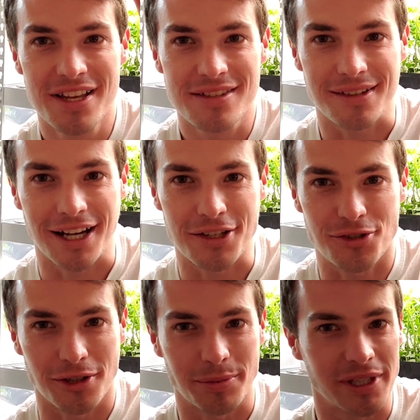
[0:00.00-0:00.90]
So kind of
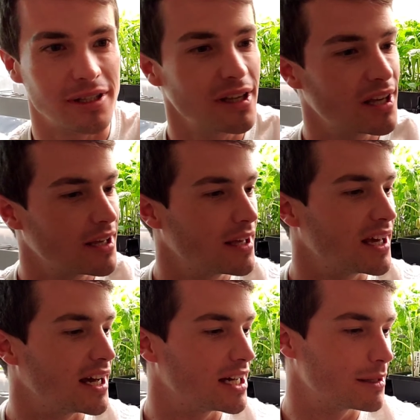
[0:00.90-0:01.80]
trippy.
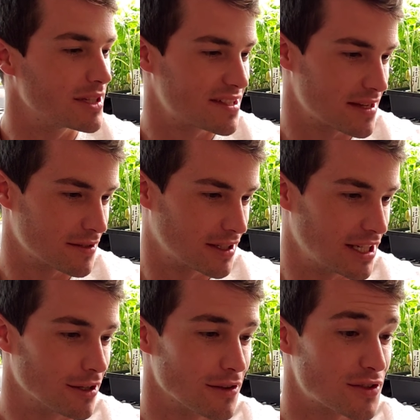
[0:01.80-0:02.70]
It says on
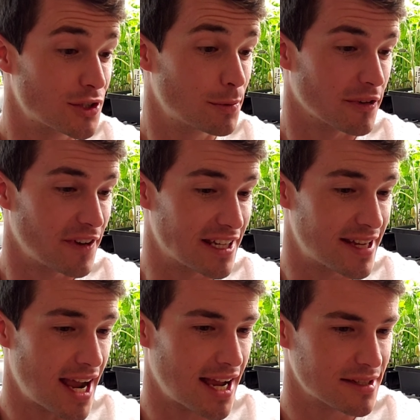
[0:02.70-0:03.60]
here, the super
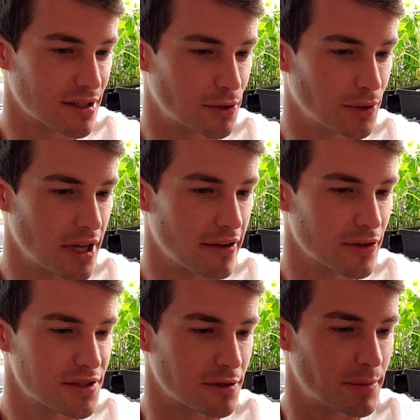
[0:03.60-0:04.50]
fantastical,
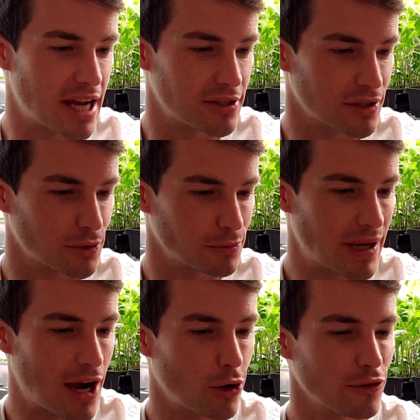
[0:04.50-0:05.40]
ever so magical,
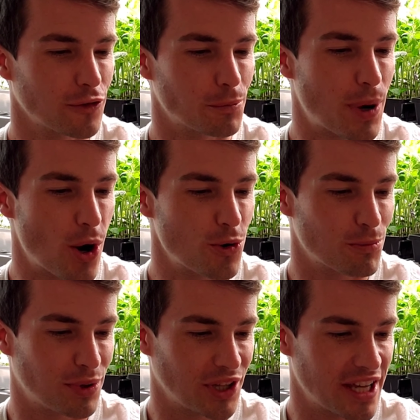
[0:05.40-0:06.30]
powerful,
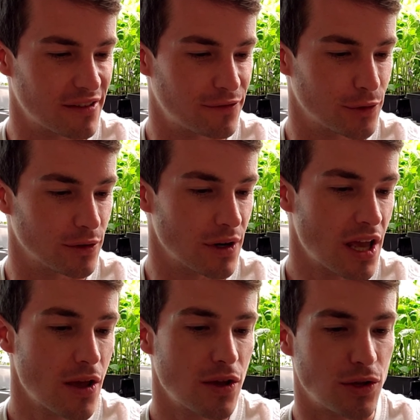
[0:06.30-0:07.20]
potent plant food,
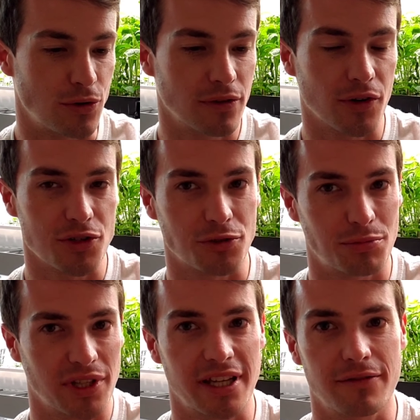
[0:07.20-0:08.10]
universal
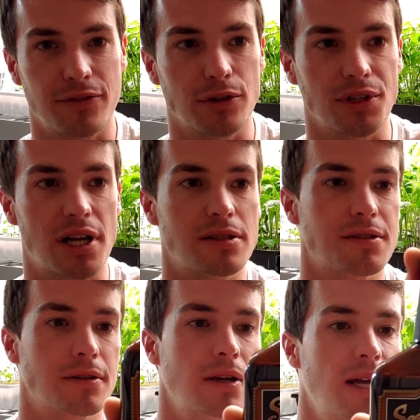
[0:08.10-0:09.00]
plant
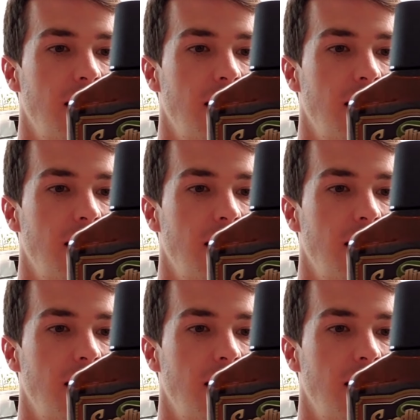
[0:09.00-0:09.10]
fertilizer.